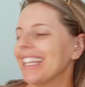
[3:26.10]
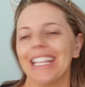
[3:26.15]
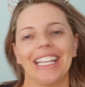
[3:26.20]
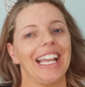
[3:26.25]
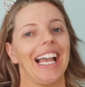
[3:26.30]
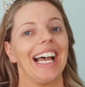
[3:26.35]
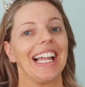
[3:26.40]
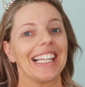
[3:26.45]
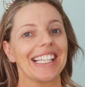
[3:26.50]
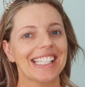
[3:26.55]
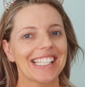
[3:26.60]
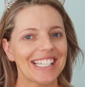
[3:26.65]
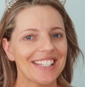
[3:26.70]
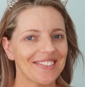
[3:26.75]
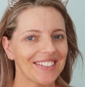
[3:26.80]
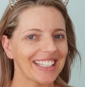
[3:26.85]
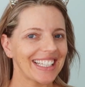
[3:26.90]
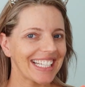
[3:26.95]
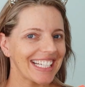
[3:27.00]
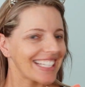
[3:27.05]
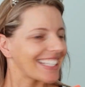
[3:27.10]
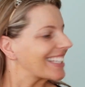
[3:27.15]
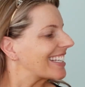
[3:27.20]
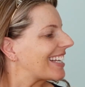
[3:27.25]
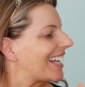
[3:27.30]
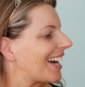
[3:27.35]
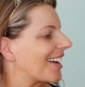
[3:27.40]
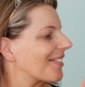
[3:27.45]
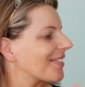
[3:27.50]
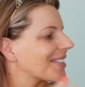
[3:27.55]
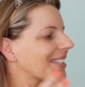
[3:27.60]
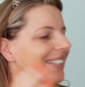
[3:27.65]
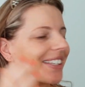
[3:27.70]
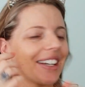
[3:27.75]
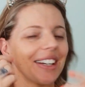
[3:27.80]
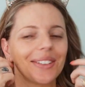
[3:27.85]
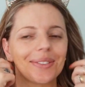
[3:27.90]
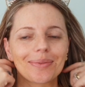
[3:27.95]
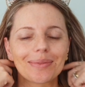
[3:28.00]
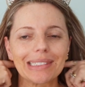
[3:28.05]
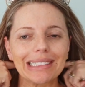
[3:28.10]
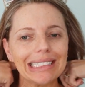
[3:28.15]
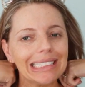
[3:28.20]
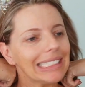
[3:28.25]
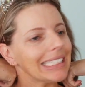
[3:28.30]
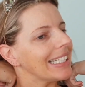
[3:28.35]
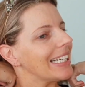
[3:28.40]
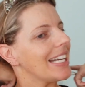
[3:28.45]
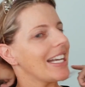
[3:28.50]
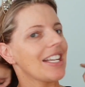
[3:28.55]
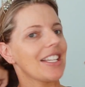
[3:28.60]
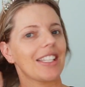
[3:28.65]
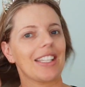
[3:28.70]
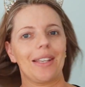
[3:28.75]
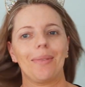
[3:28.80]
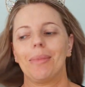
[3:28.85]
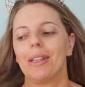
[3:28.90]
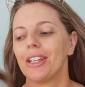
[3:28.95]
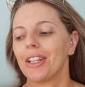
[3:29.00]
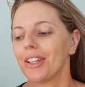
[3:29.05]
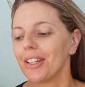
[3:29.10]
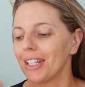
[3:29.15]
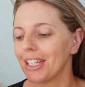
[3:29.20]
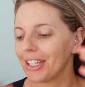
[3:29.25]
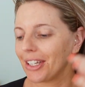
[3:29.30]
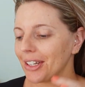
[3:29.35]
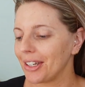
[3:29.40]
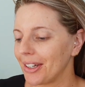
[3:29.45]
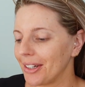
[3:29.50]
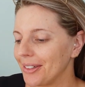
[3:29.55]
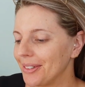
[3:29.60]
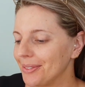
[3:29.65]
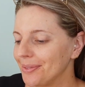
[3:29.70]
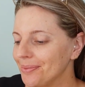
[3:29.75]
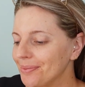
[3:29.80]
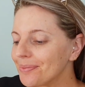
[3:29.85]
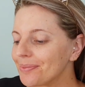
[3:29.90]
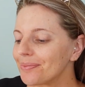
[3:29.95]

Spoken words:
colours and everything she loves, so it's gonna be a girly girl.